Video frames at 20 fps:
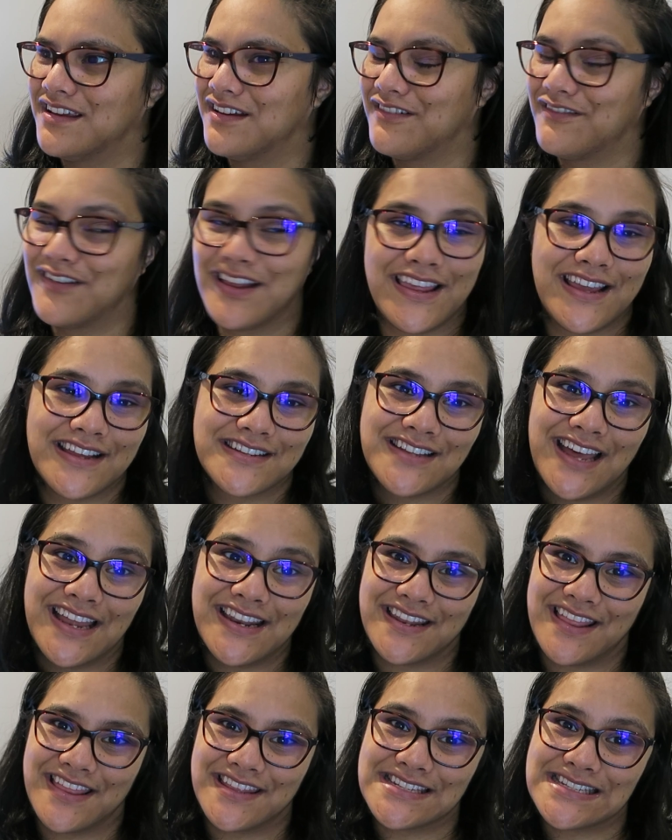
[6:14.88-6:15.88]
really
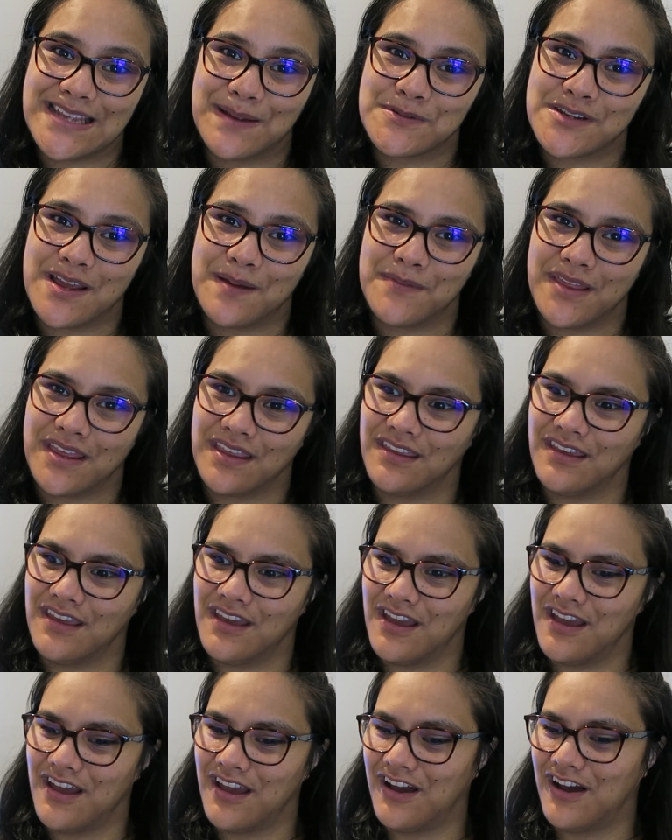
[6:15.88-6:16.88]
excited at the same time. Like,
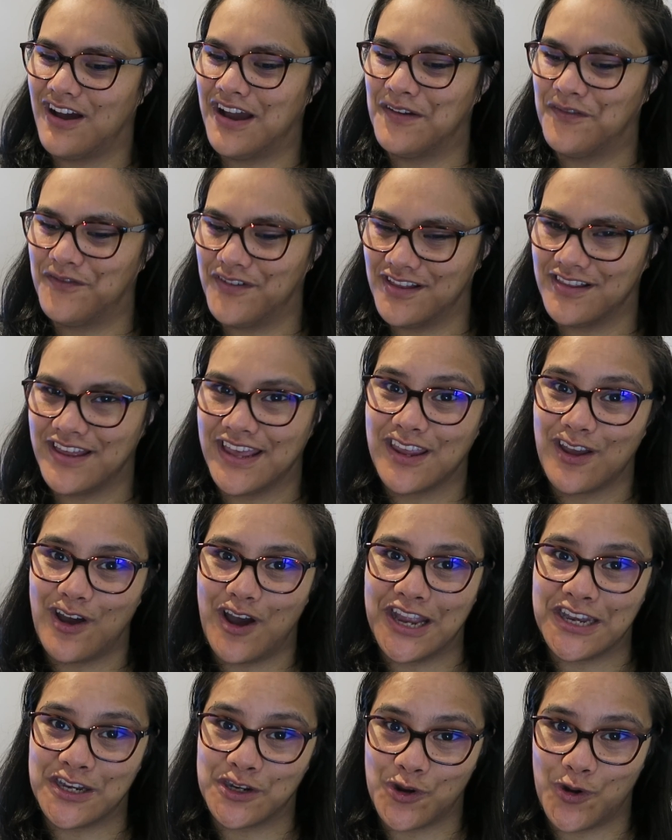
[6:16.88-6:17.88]
I feel like
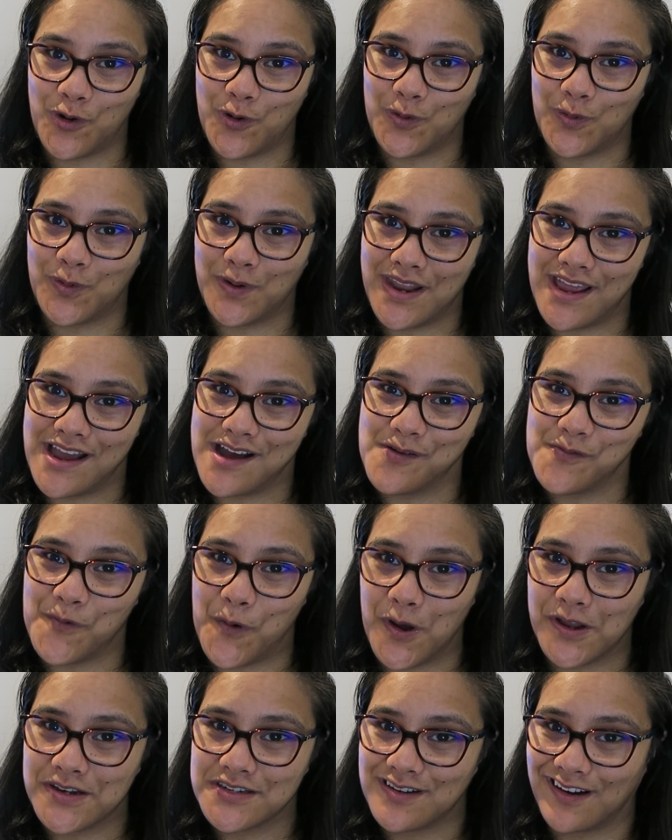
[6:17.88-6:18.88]
I know now
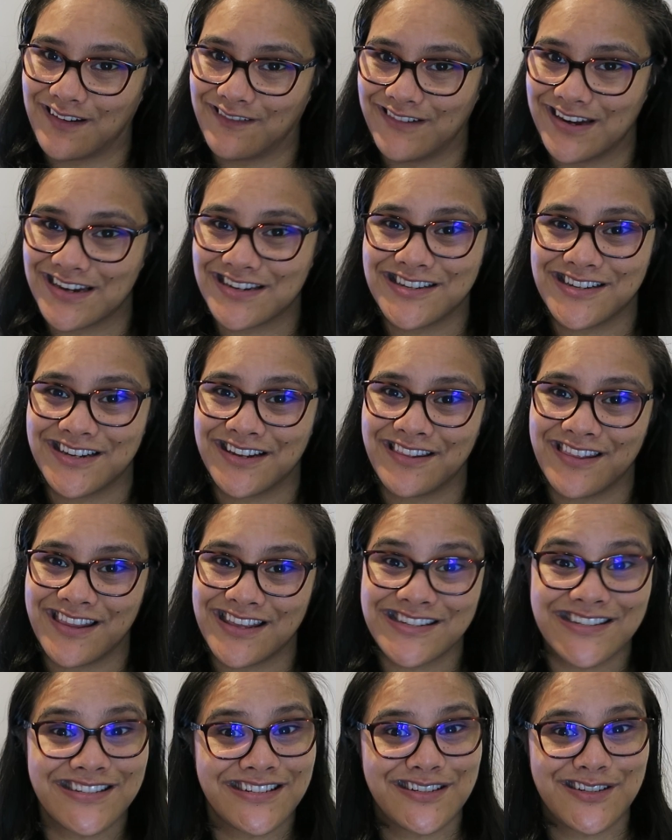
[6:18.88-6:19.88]
what direction
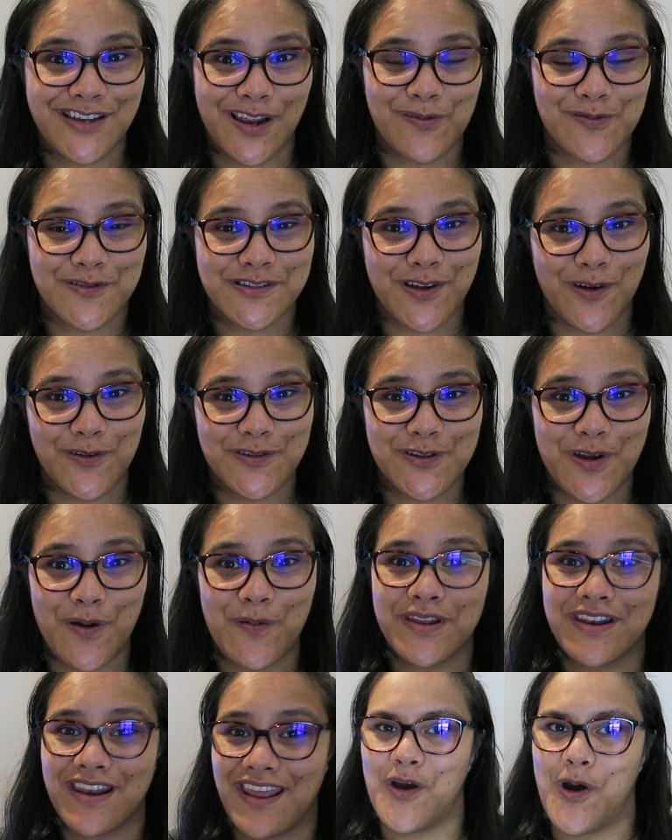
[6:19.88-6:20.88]
this channel is going to go
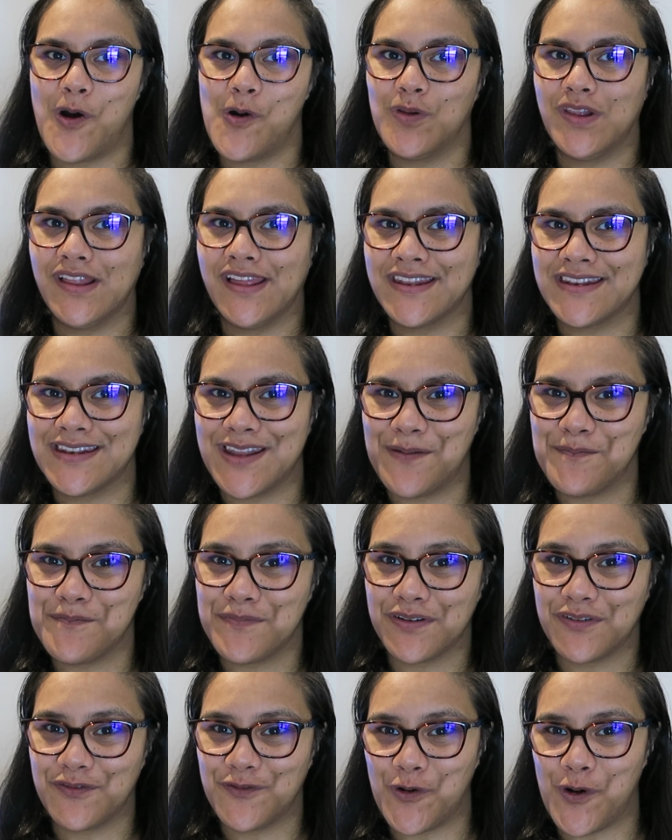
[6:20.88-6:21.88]
in. Goal
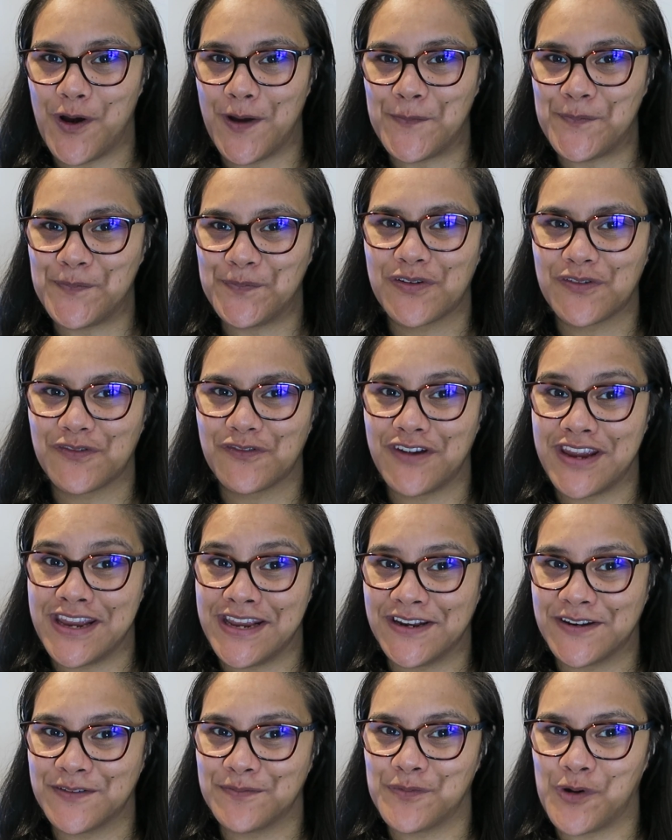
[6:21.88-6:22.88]
number four
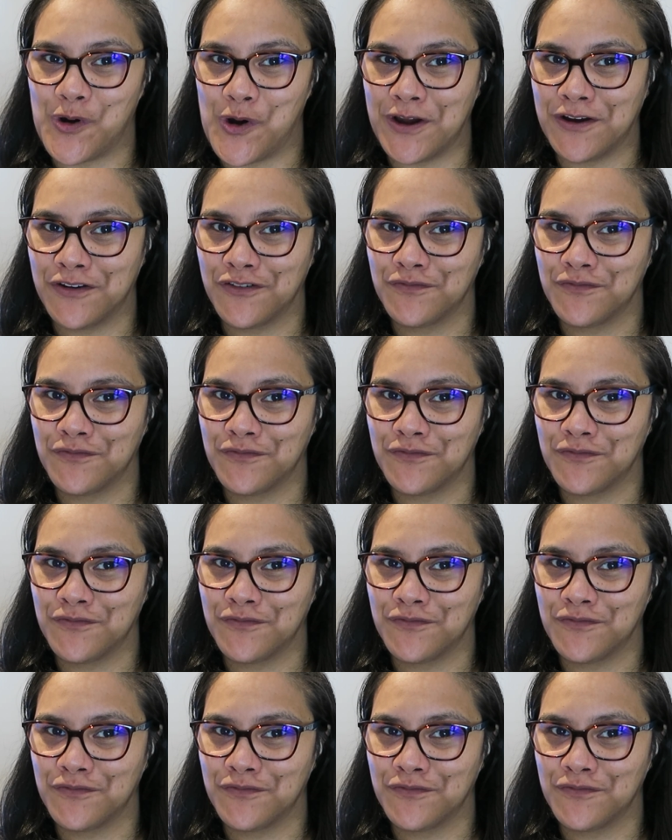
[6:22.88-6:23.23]
read more.